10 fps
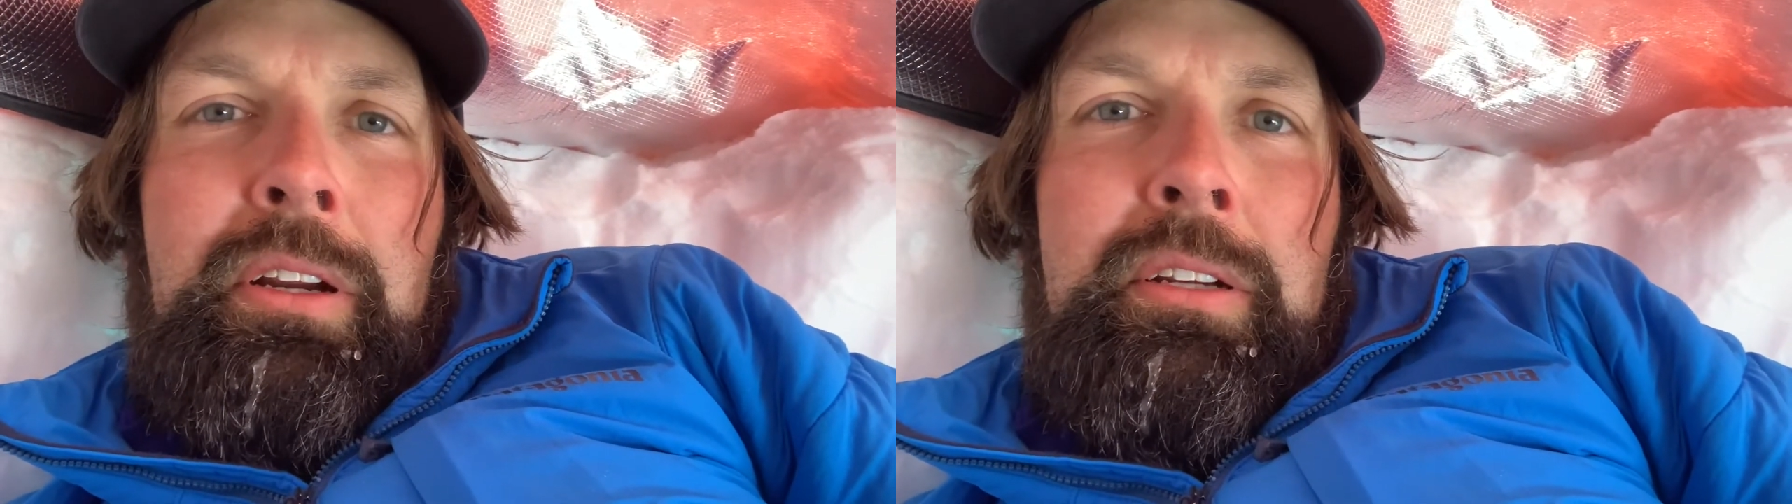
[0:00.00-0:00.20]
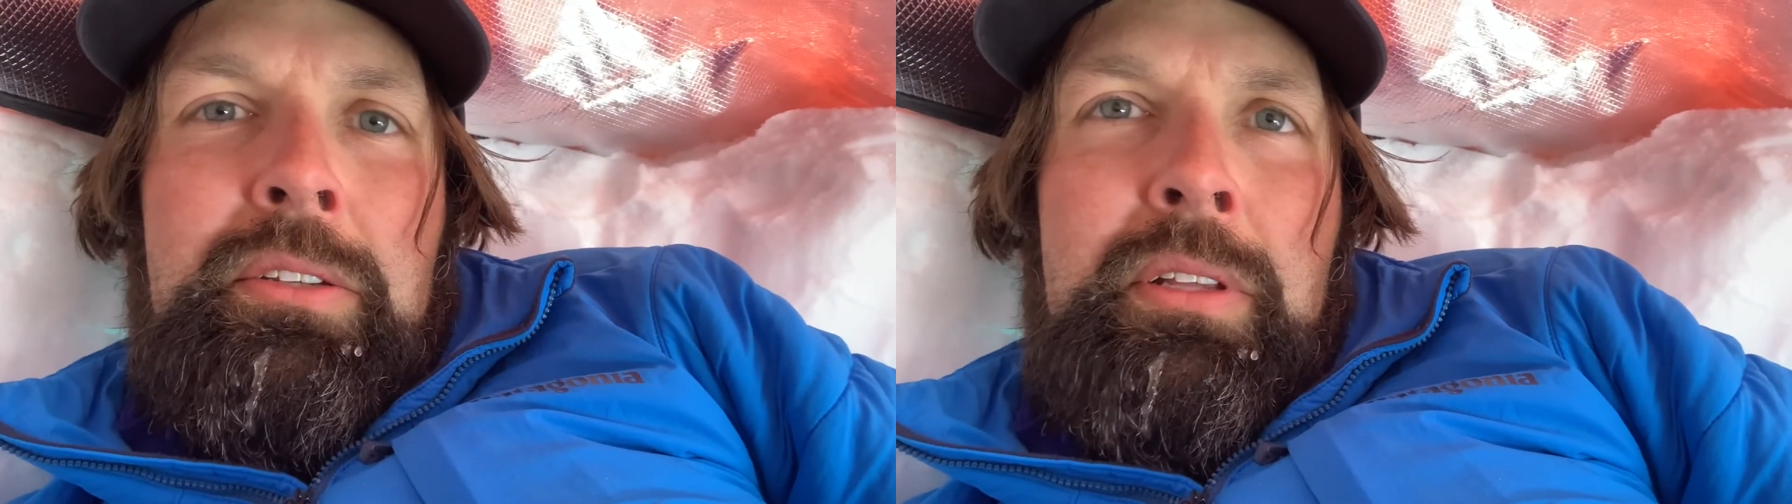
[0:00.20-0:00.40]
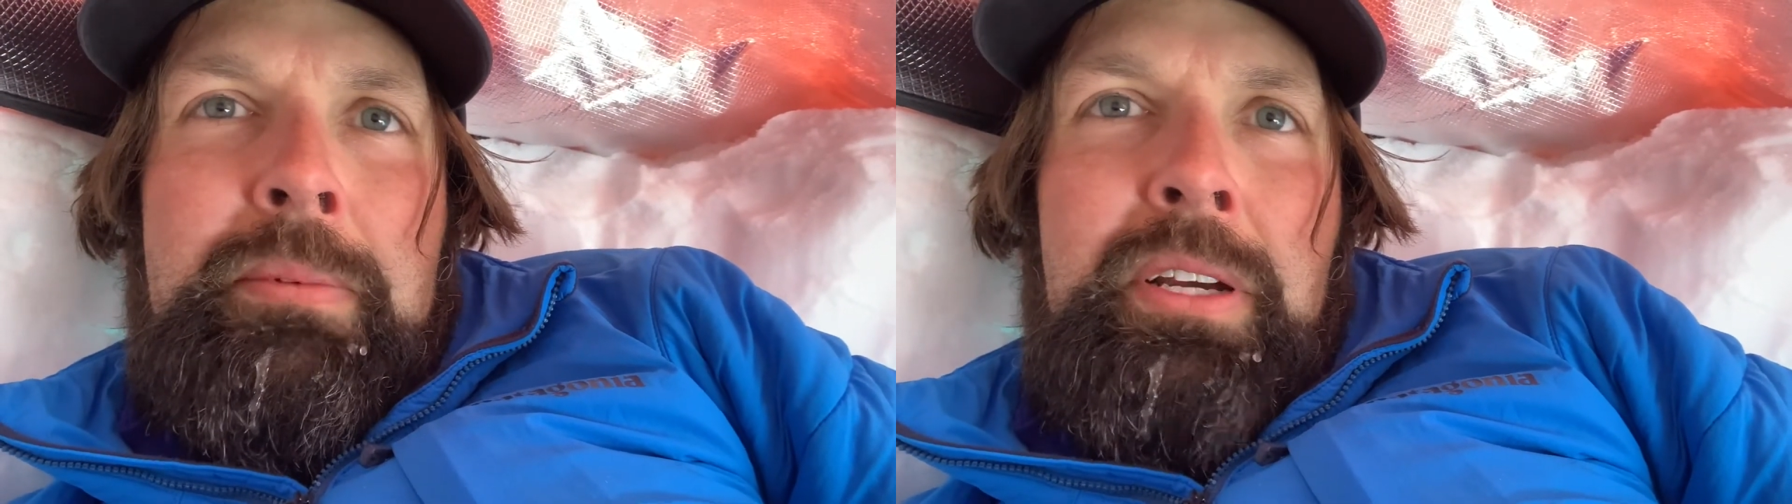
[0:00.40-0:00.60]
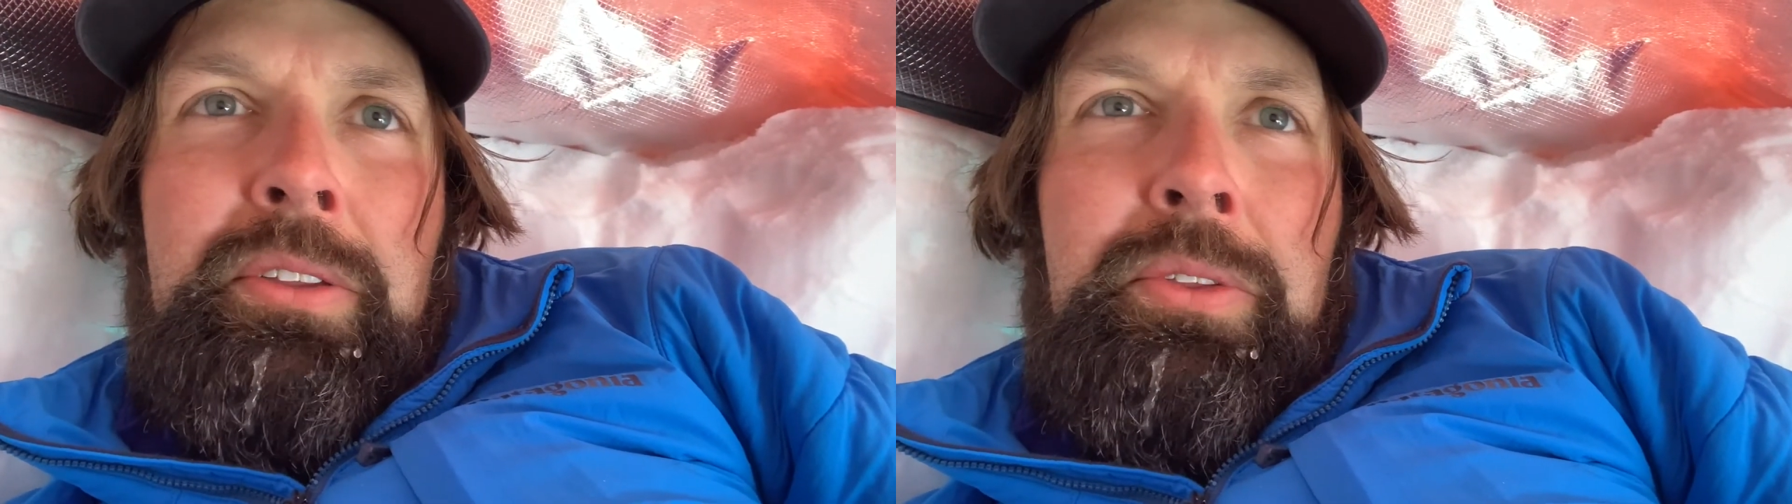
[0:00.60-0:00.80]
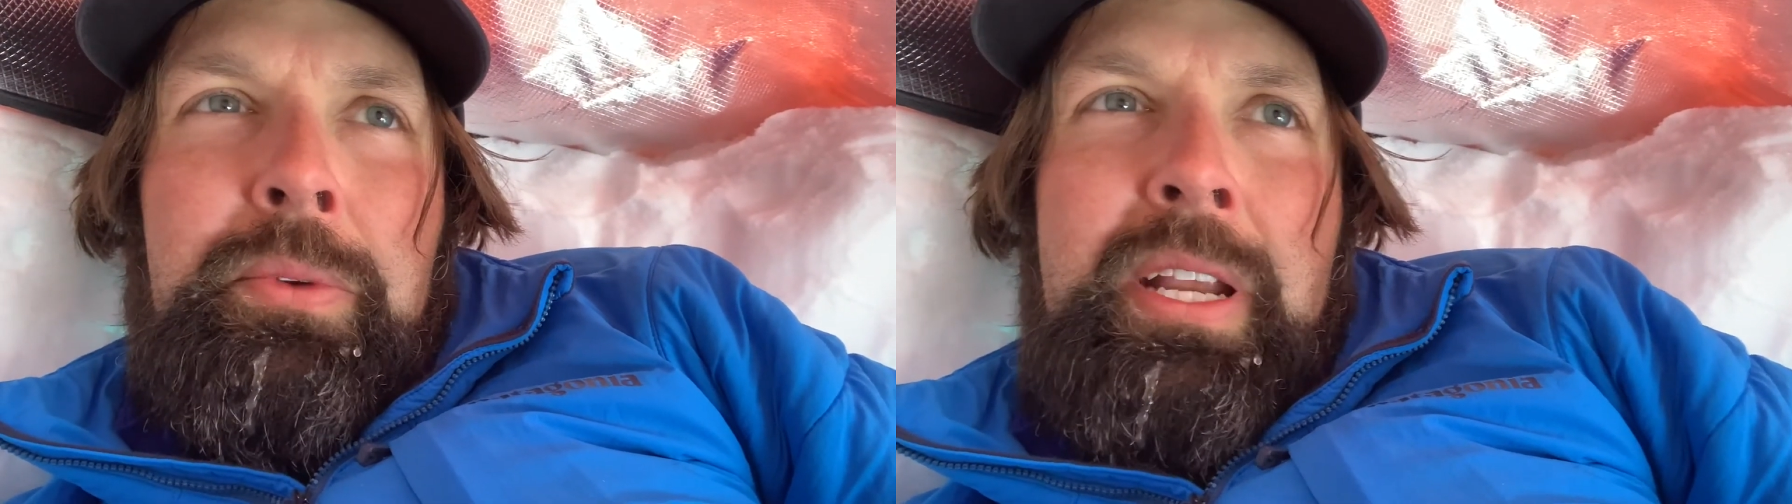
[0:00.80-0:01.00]
It's only about
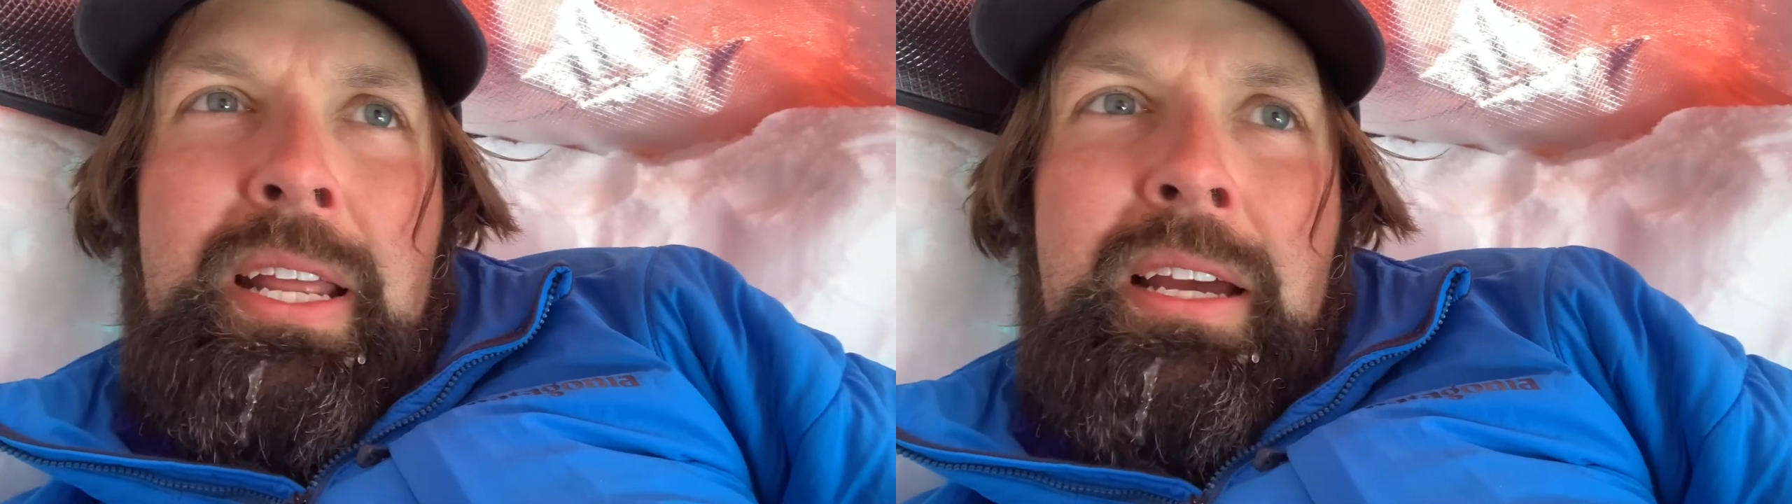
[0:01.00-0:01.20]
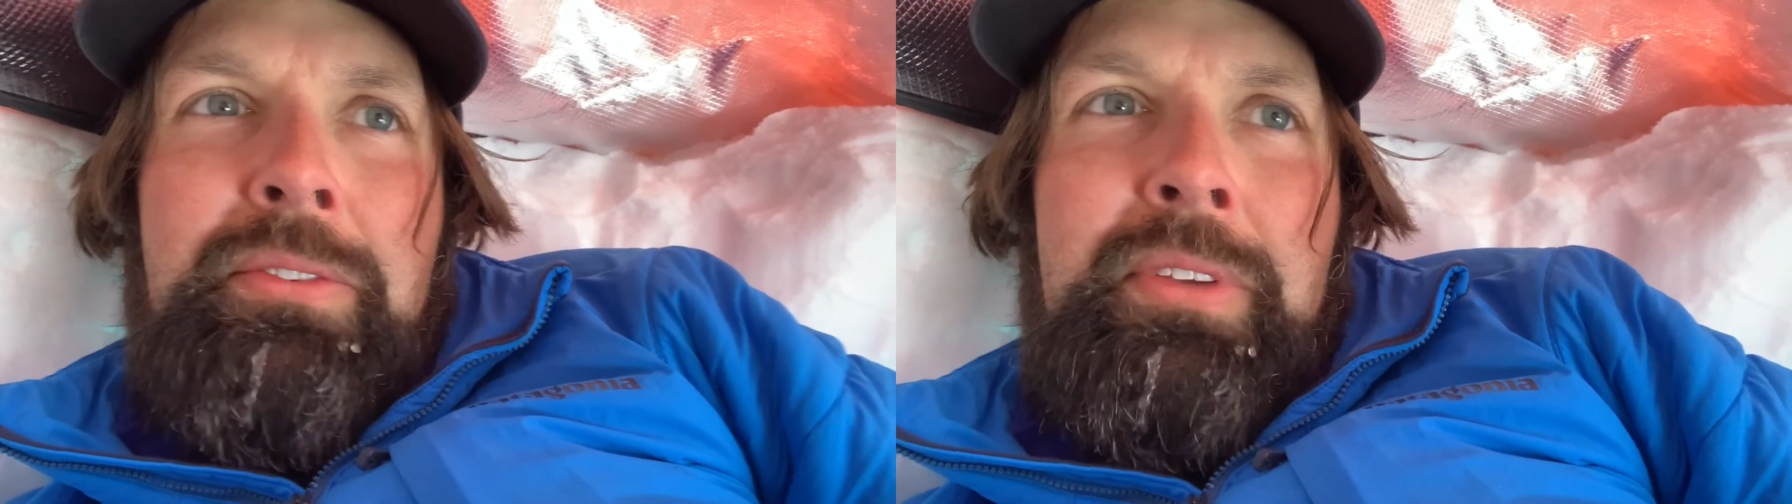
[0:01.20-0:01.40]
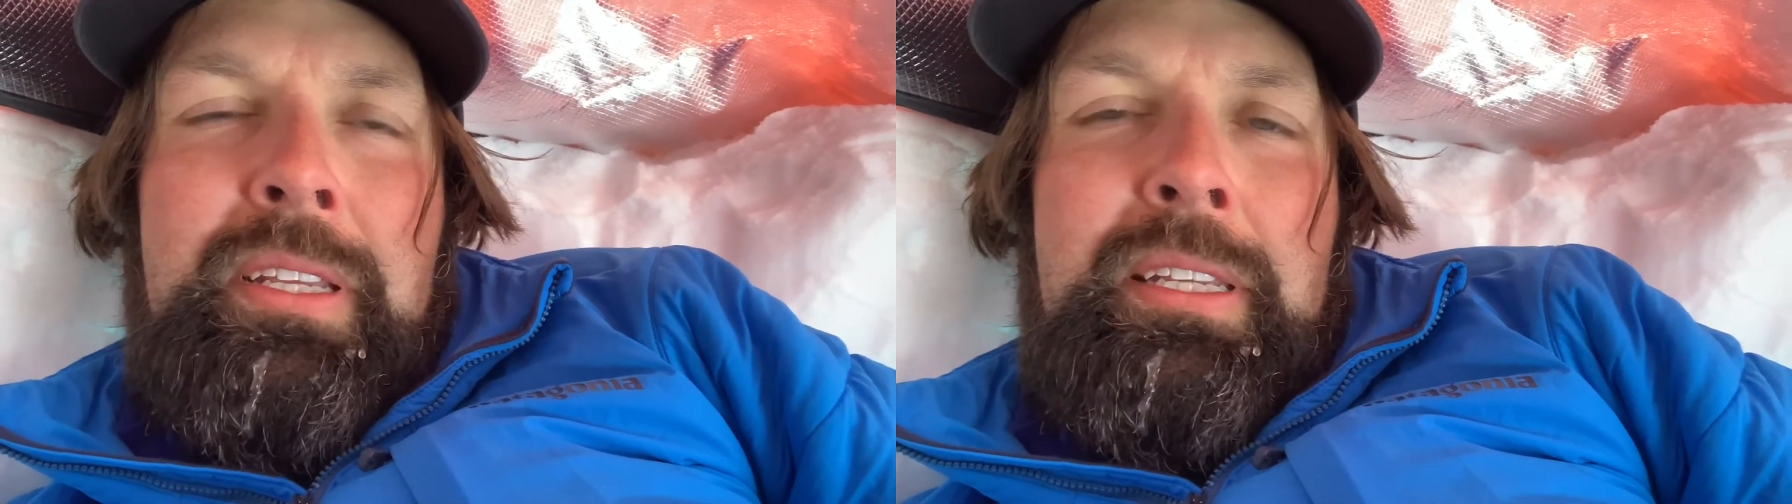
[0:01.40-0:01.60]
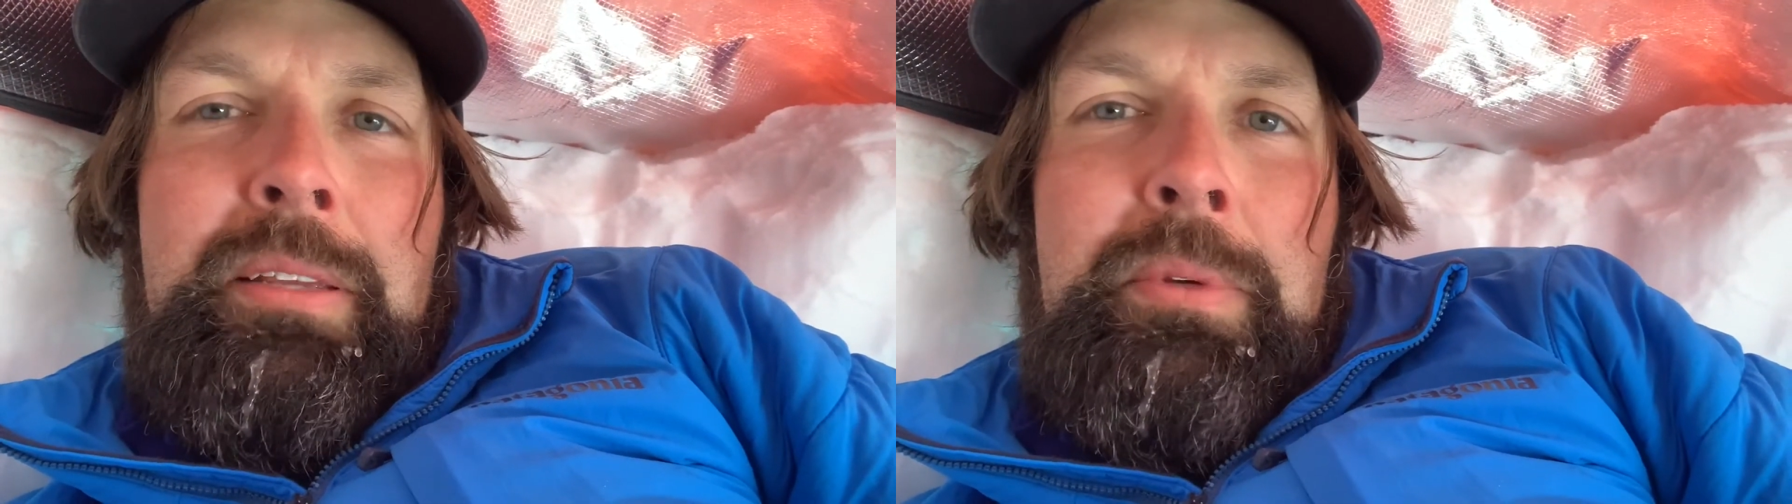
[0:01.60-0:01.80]
three and a half feet deep.